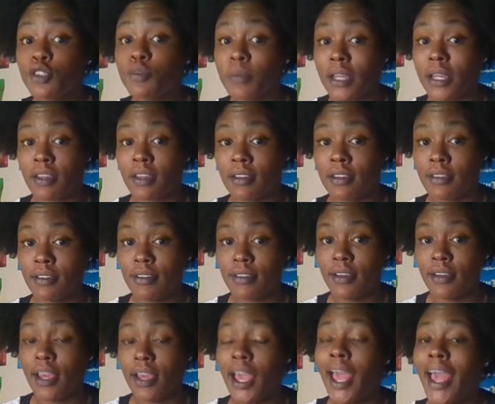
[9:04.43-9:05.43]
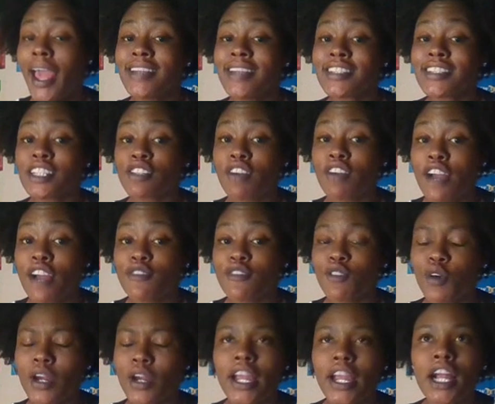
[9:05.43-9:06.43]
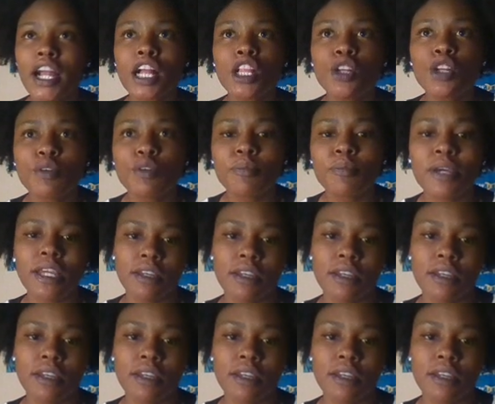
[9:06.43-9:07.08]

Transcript: me. It's a cry for include me.